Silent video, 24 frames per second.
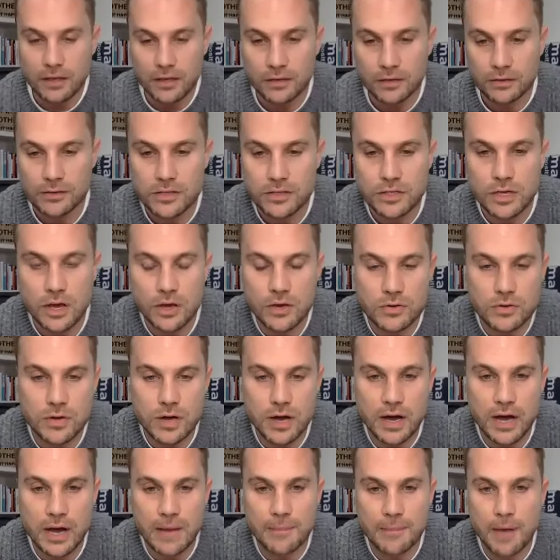you. So
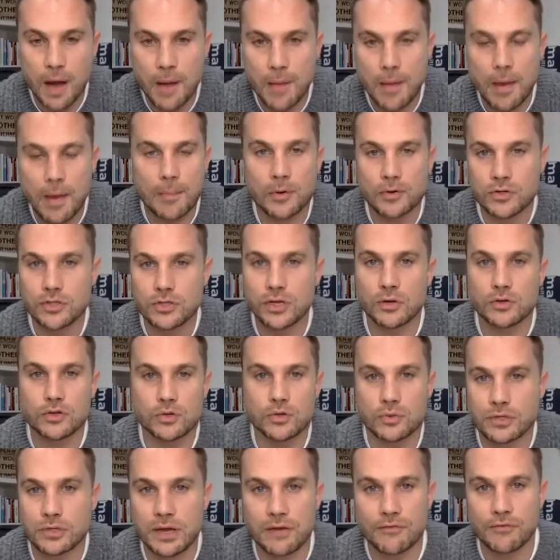I'm on
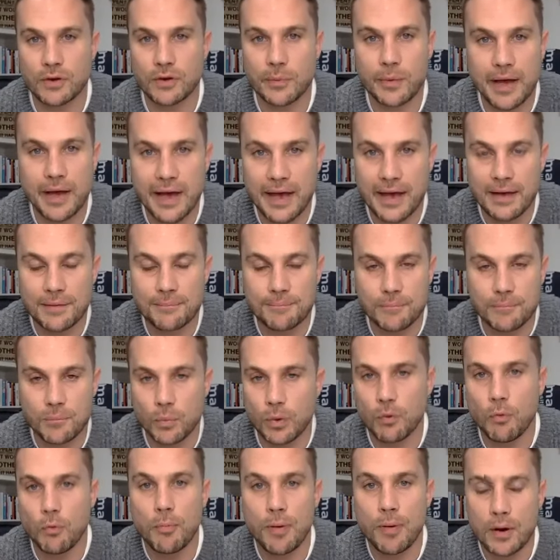socials everywhere,
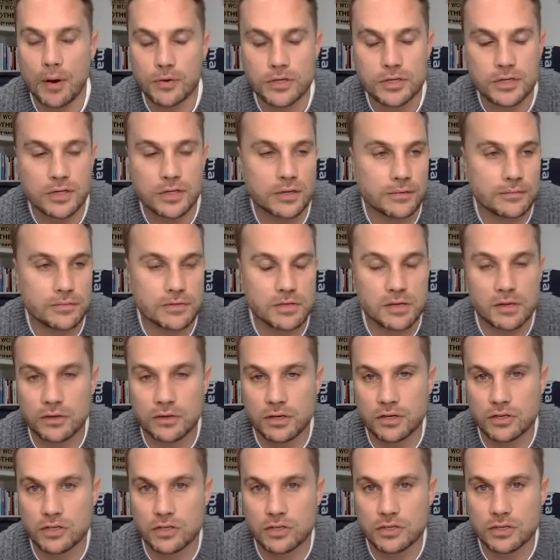Will Polston. So you
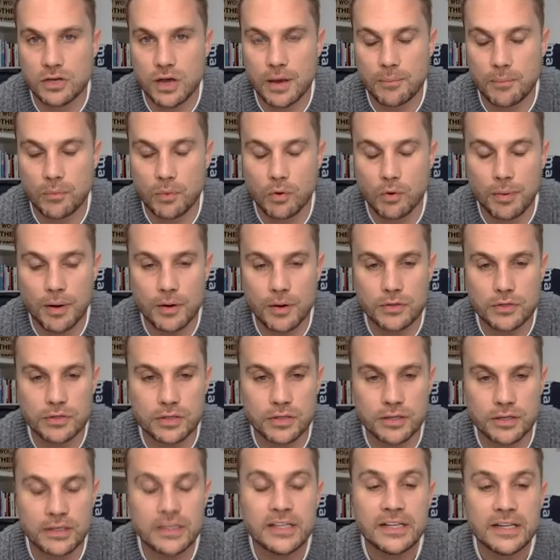can just type Will
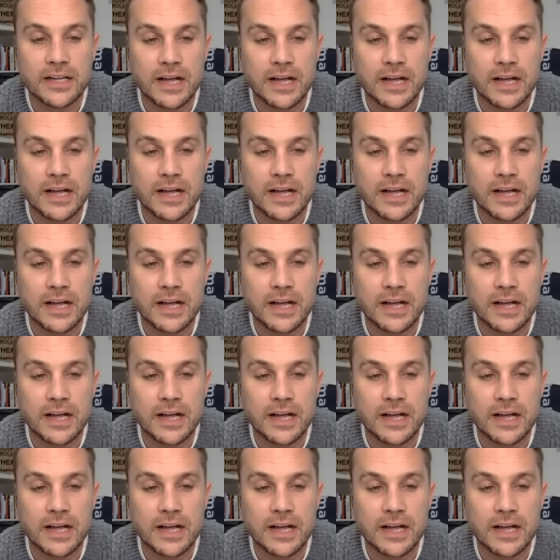Polston.